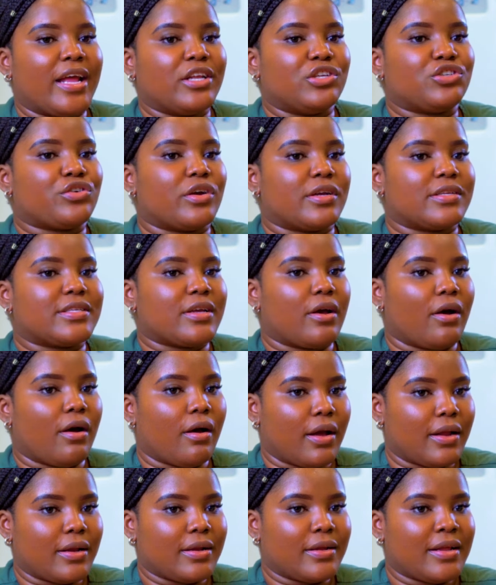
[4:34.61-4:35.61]
and trust
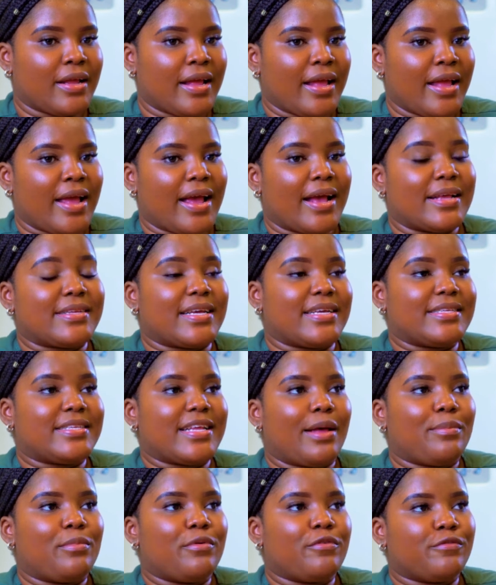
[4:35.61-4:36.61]
God. As I
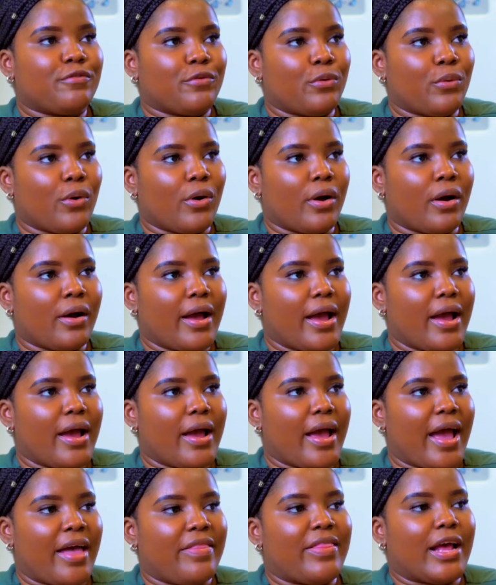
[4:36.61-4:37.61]
said before,
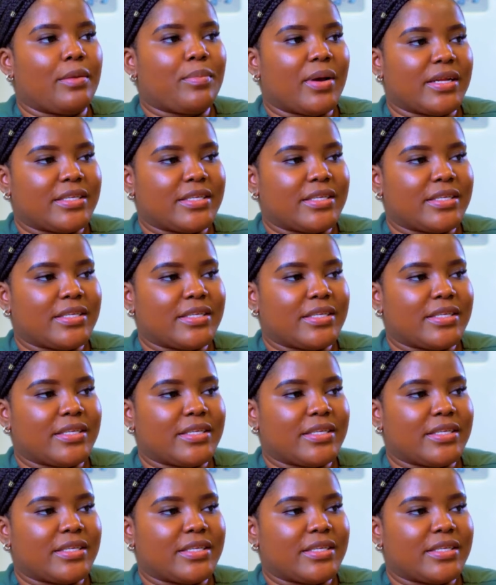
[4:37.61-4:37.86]
at that